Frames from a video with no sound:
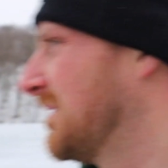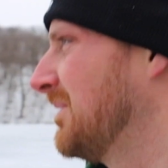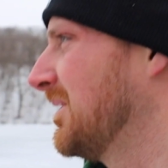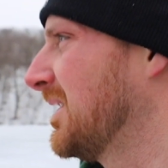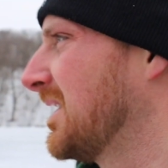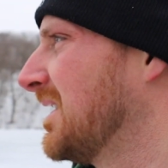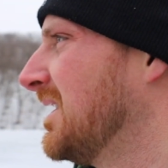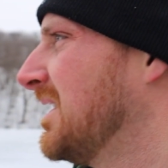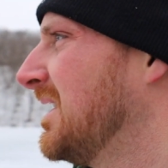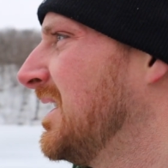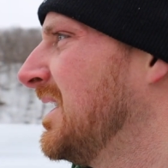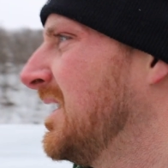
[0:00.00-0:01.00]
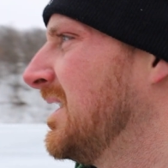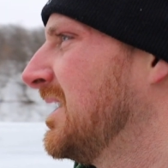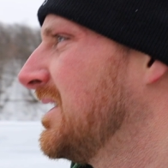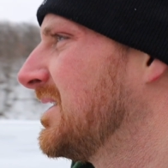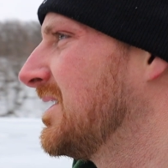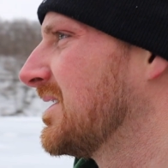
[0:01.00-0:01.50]
Really
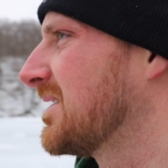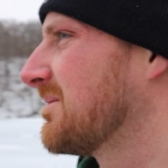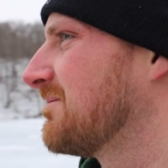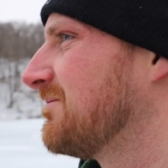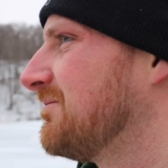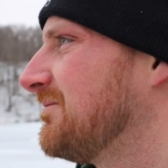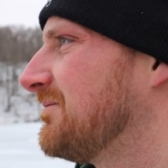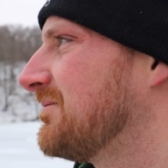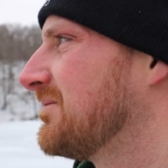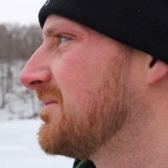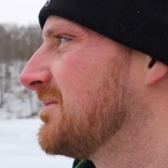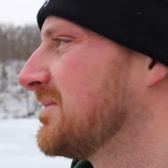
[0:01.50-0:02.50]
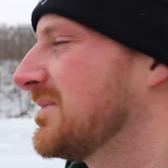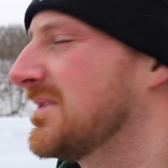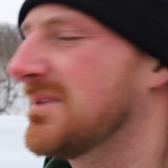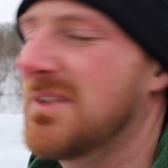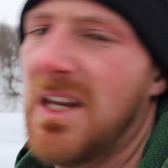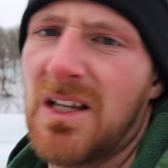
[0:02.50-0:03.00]
just
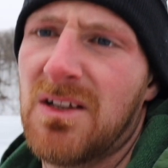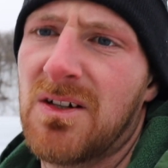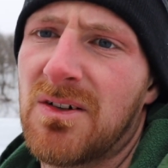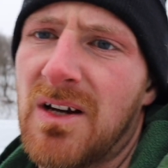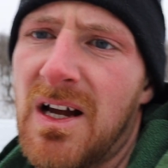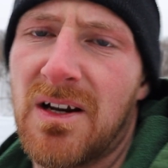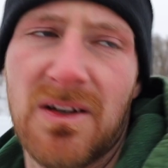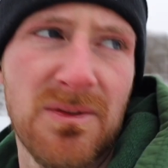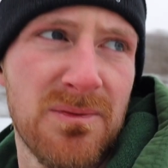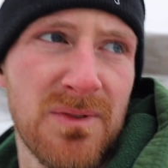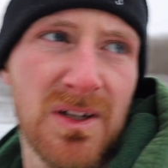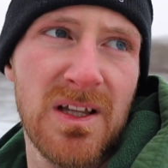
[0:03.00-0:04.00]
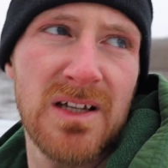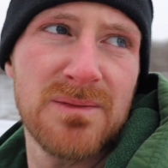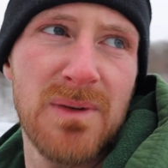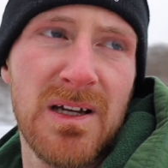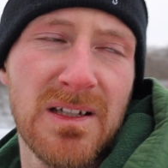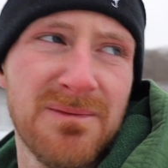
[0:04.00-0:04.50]
take a look around and realize
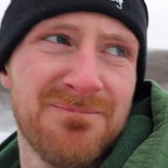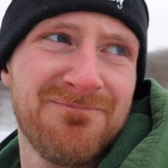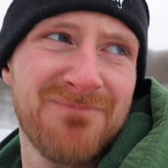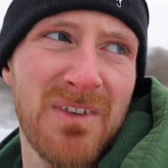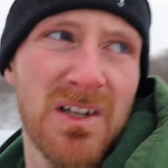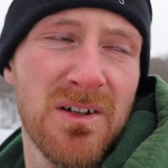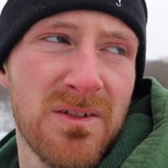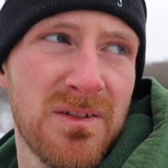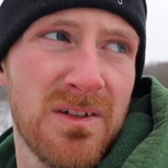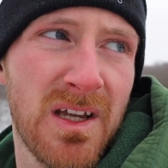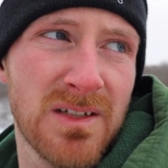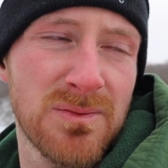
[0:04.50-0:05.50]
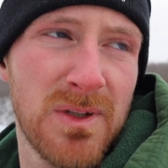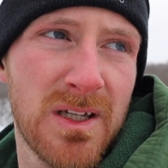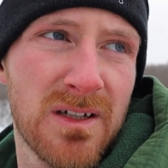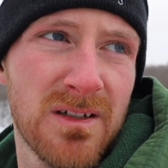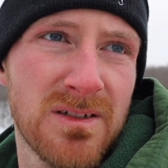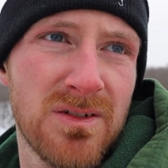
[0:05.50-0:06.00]
by, you know, next
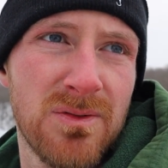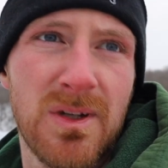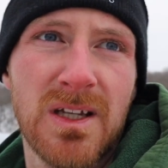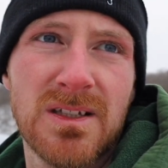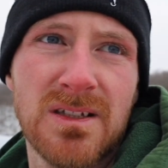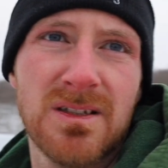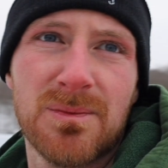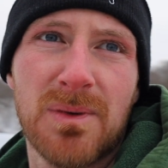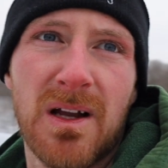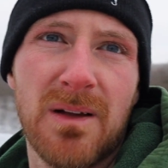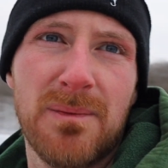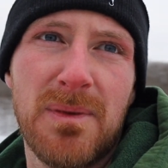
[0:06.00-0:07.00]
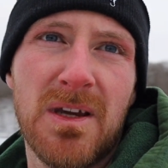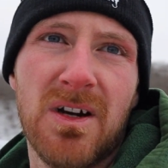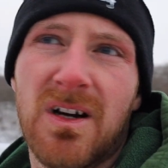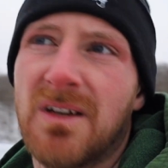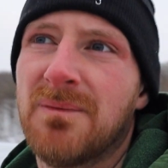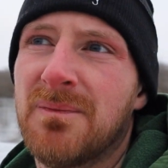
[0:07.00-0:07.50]
week or in 2 weeks, this will probably be
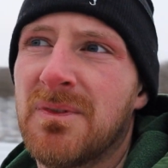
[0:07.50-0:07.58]
gone.